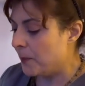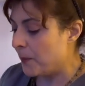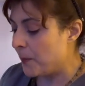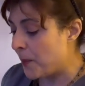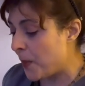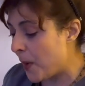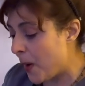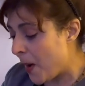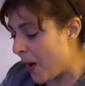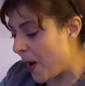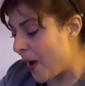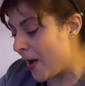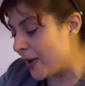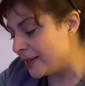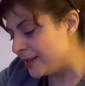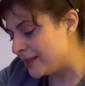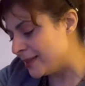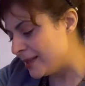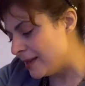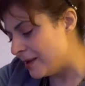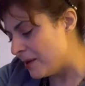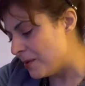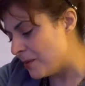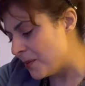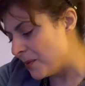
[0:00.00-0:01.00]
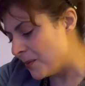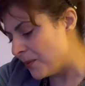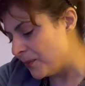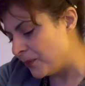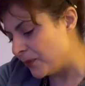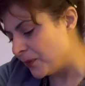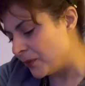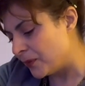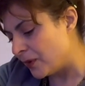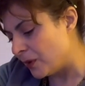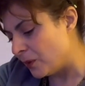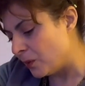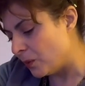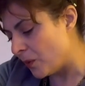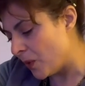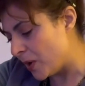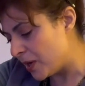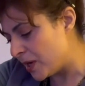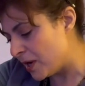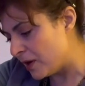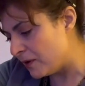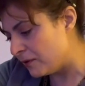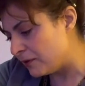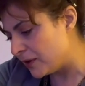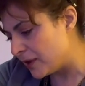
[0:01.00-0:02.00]
But one
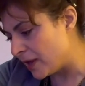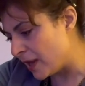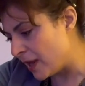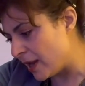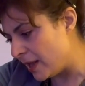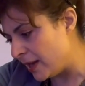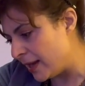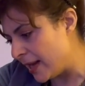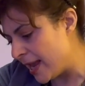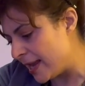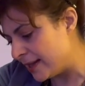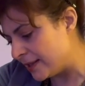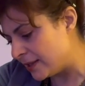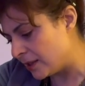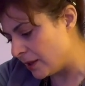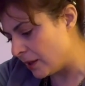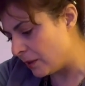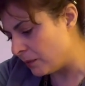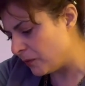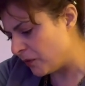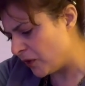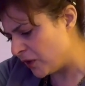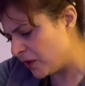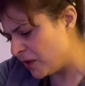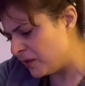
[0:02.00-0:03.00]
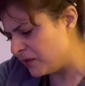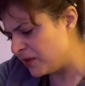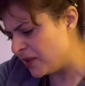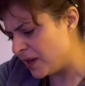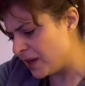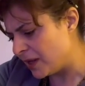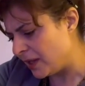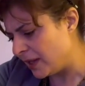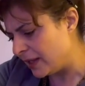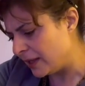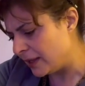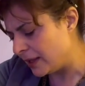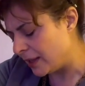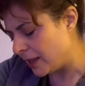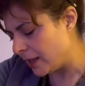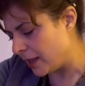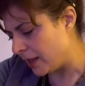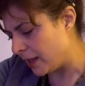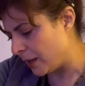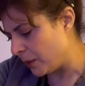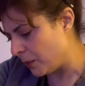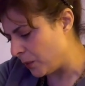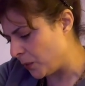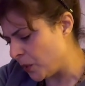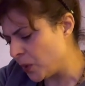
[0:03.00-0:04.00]
of
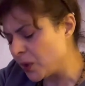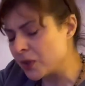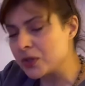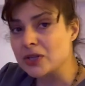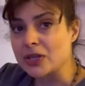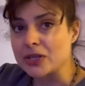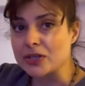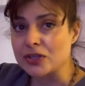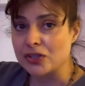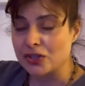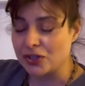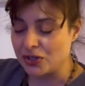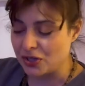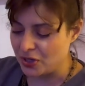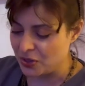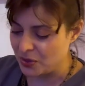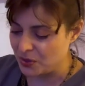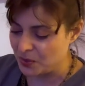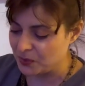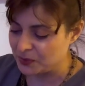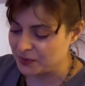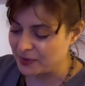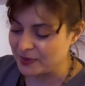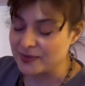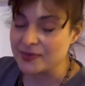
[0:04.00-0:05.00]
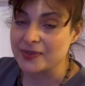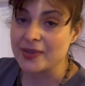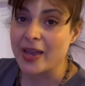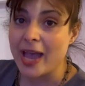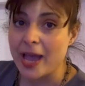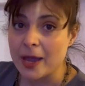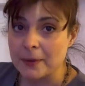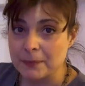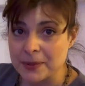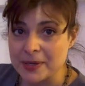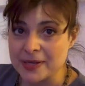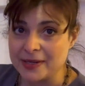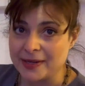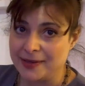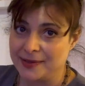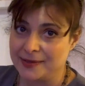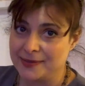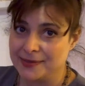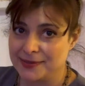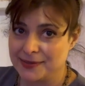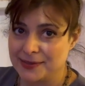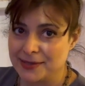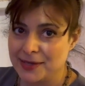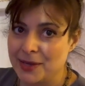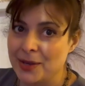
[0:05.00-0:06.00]
the words that she uses is
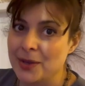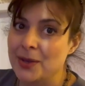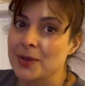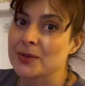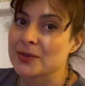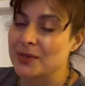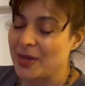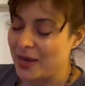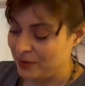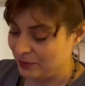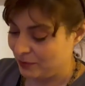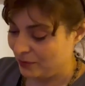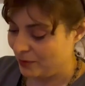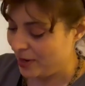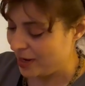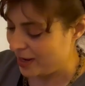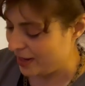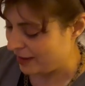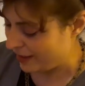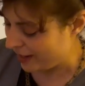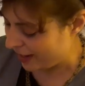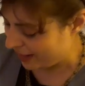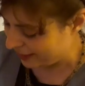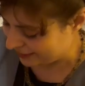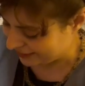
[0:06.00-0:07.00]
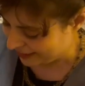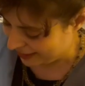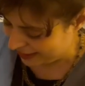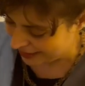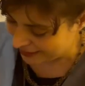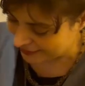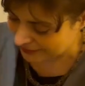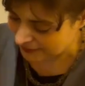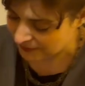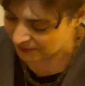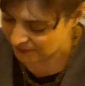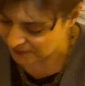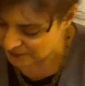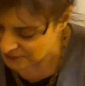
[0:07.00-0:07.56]
happiness. So I really like that.